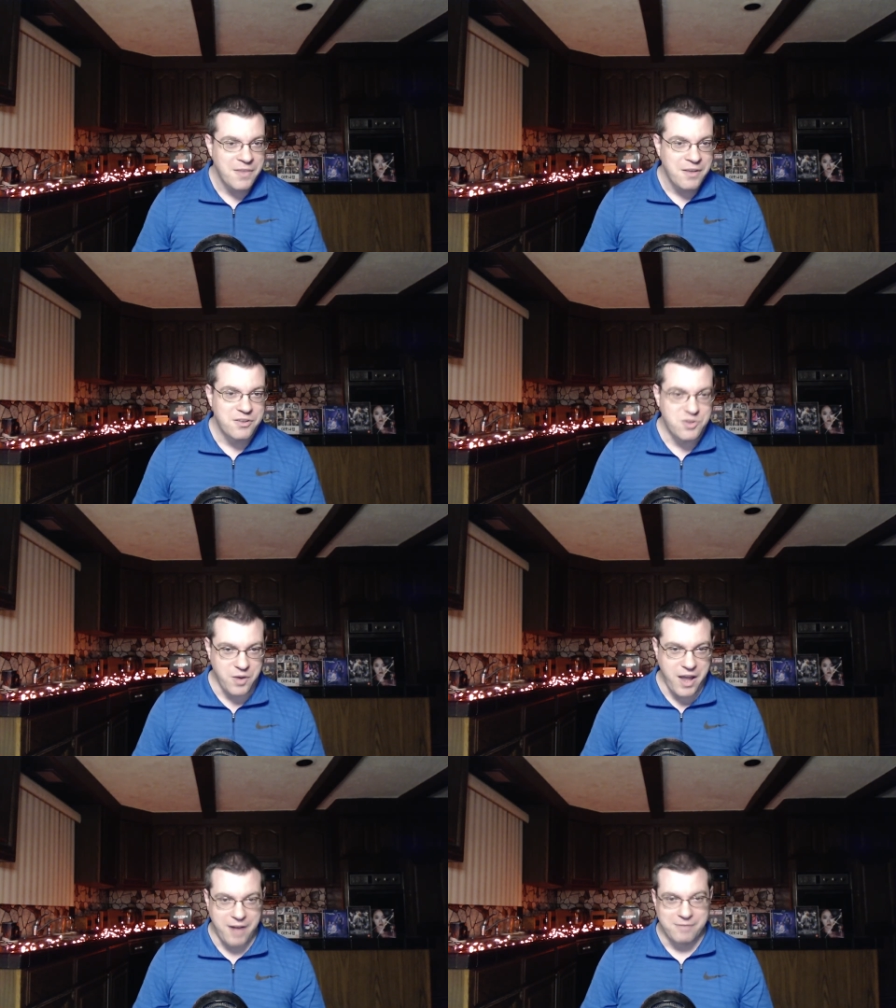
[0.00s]
So,
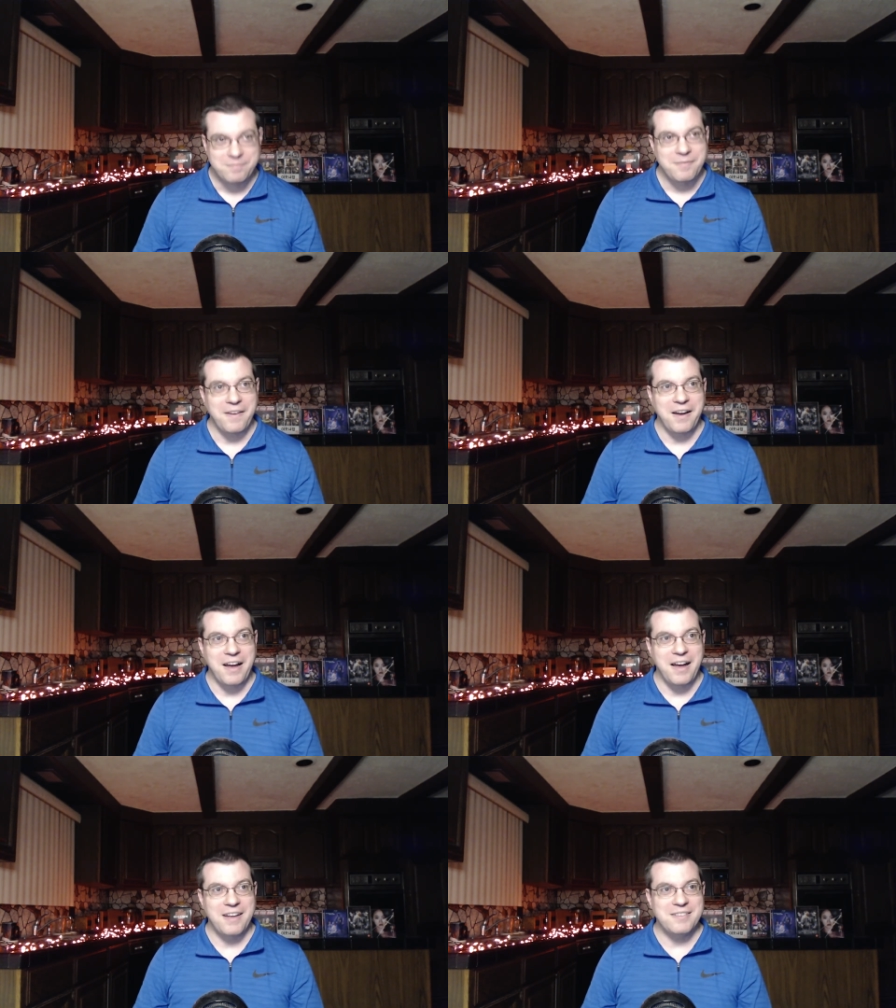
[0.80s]
yeah,
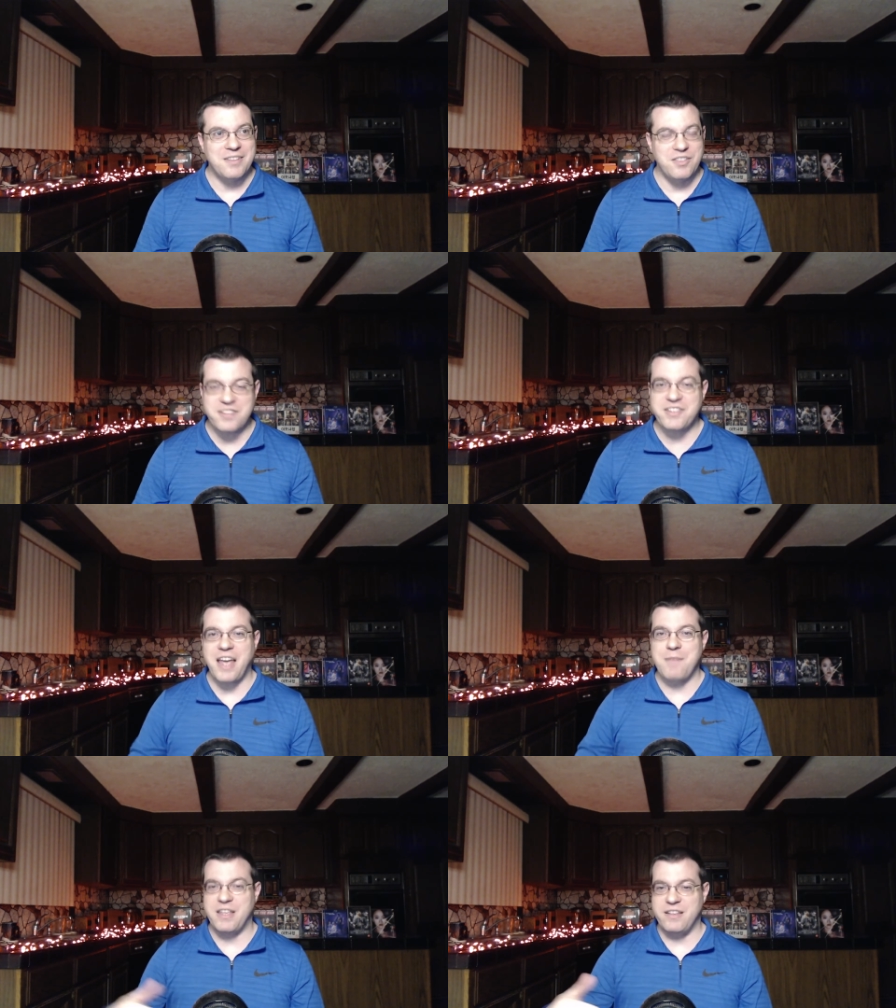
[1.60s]
uh, and this
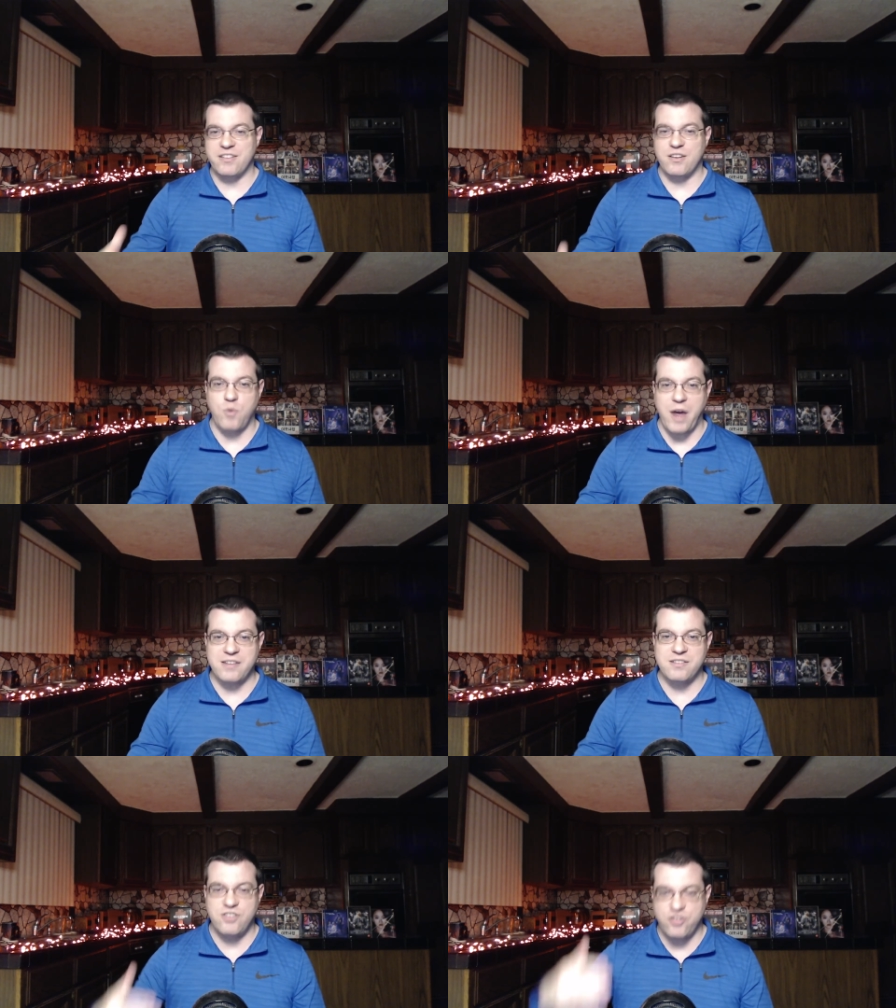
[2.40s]
guy begins a
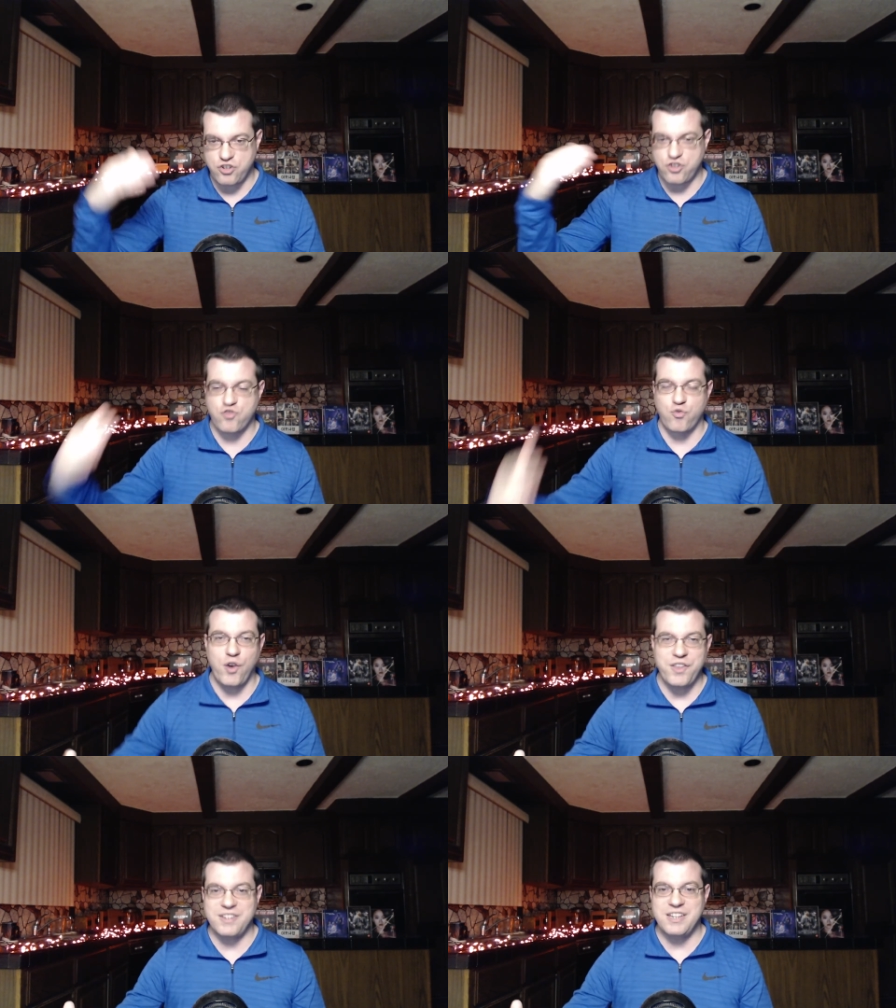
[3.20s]
quest to
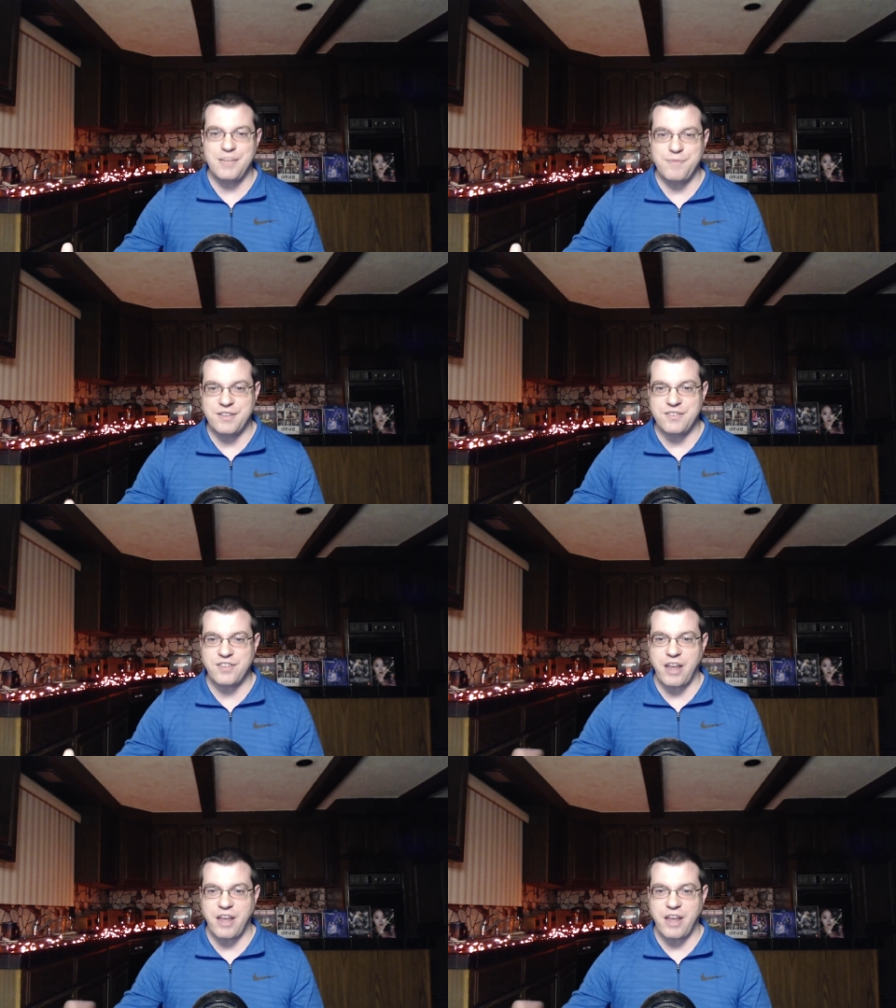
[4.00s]
destroy the demons